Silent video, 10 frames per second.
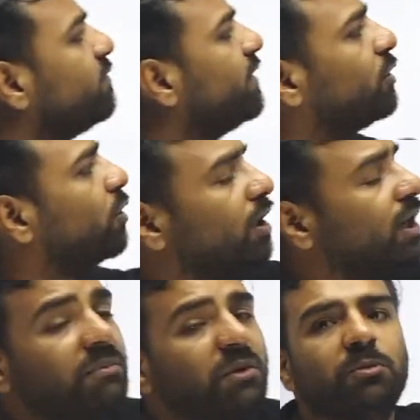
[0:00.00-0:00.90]
we are talking
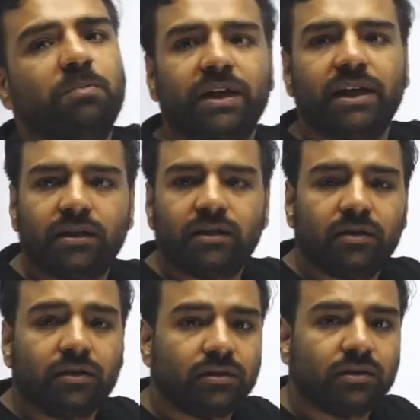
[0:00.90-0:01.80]
about brain,
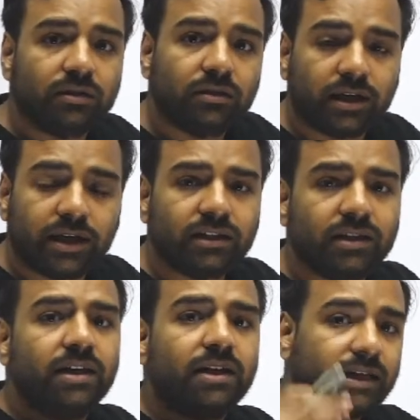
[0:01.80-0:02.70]
correct?
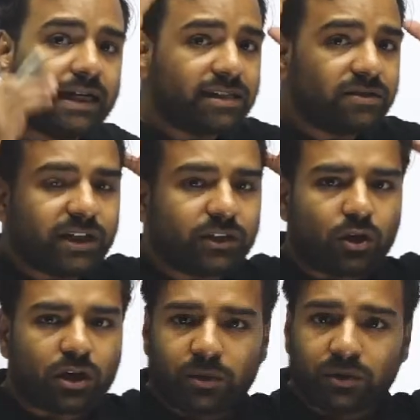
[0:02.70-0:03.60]
That is, we are
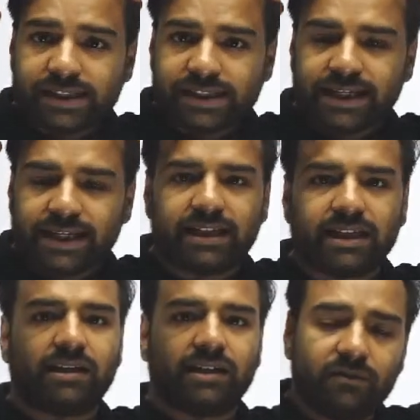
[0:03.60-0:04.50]
talking about this
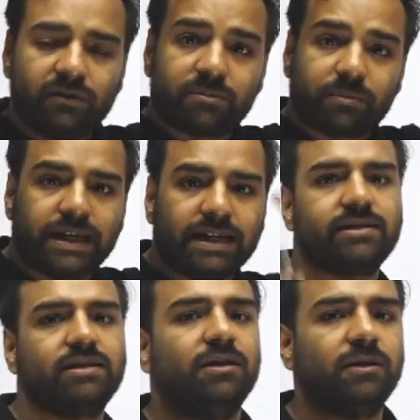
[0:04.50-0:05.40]
area in which brain is
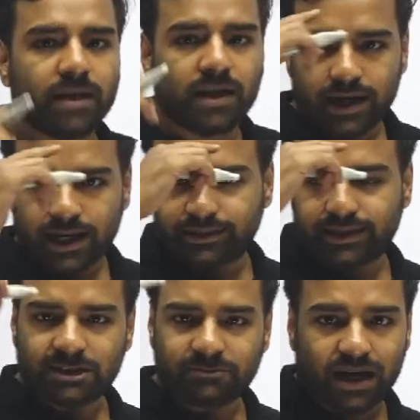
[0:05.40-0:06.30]
there. And
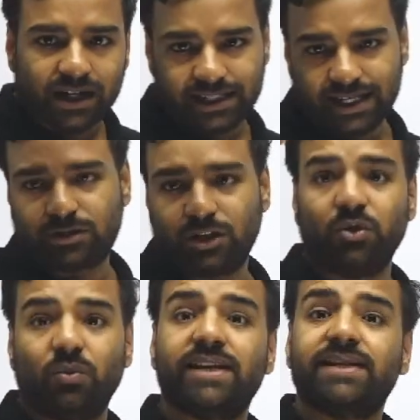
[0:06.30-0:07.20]
this part is actually
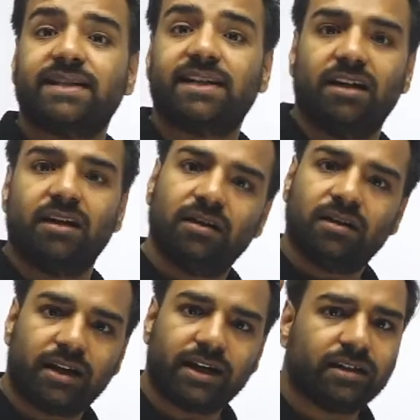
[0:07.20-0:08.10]
known as skull,
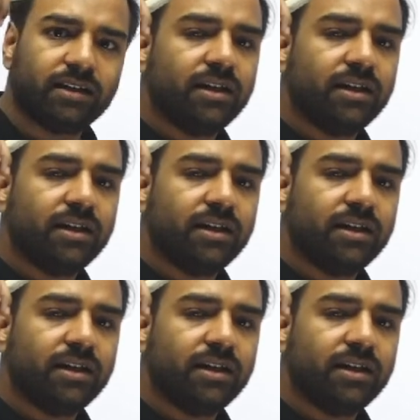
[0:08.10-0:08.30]
correct?